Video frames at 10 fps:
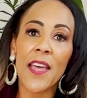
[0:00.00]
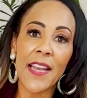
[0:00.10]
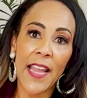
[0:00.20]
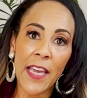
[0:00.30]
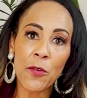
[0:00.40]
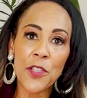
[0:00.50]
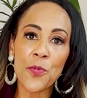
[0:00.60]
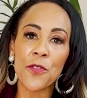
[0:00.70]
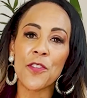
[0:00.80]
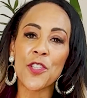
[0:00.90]
and language
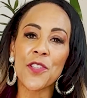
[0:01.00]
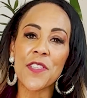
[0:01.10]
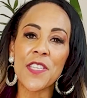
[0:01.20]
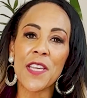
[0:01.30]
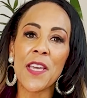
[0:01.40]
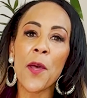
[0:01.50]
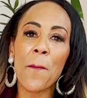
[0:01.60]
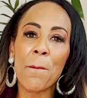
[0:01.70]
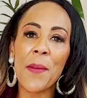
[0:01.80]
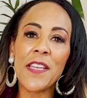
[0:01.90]
proficiency
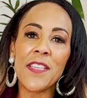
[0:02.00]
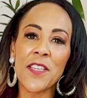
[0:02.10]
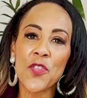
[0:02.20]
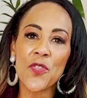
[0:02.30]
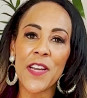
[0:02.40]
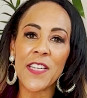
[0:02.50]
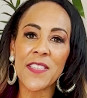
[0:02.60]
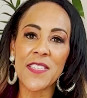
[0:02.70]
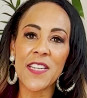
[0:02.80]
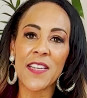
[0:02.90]
meet the Australian
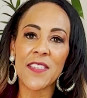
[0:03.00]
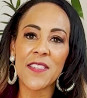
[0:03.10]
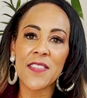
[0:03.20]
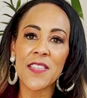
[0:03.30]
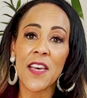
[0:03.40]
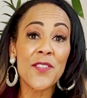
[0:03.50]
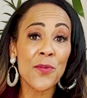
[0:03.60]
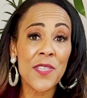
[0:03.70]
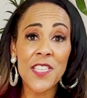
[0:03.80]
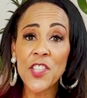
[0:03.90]
standards. So
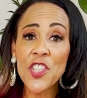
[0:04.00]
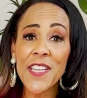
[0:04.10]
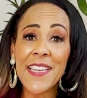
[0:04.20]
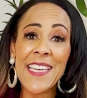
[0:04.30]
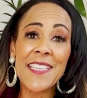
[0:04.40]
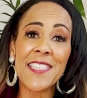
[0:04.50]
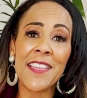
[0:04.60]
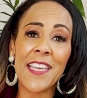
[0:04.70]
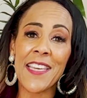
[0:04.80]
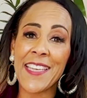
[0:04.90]
essentially, it's
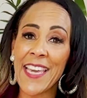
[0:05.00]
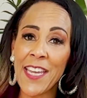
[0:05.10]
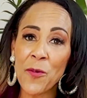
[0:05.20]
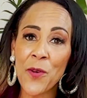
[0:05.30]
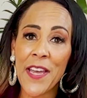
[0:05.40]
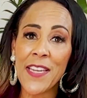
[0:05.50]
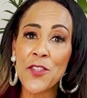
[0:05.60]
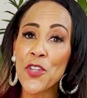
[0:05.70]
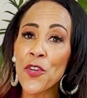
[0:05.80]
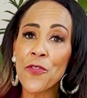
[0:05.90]
the gateway
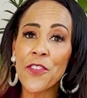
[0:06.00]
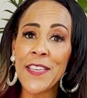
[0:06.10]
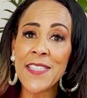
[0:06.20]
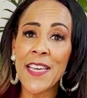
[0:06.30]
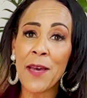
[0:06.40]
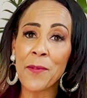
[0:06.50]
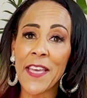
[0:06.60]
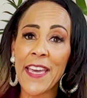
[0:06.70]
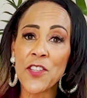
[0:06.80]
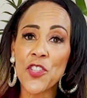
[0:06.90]
to your visa
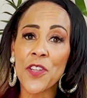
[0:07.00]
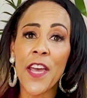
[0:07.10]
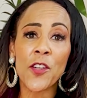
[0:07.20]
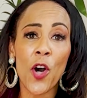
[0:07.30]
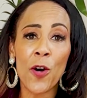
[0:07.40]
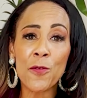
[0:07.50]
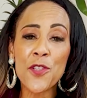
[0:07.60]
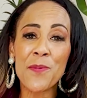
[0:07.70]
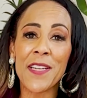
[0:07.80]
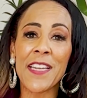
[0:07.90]
application and
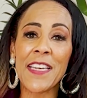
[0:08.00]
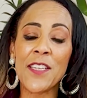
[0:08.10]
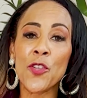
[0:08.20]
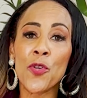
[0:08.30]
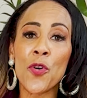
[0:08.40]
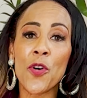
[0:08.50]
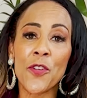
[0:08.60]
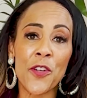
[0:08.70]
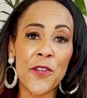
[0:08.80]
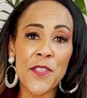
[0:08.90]
ultimately your
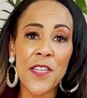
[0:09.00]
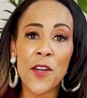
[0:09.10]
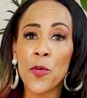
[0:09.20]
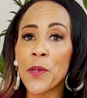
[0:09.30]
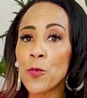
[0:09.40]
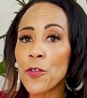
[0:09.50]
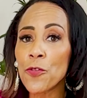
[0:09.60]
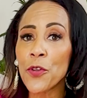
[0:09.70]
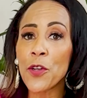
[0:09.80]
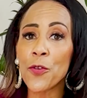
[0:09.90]
nursing or
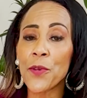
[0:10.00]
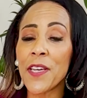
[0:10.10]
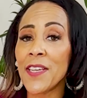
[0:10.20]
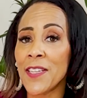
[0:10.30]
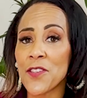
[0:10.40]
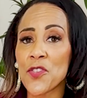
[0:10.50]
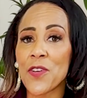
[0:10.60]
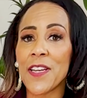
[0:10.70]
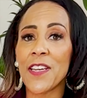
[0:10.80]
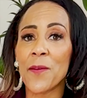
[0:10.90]
midwifery career in
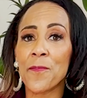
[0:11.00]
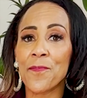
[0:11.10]
Australia.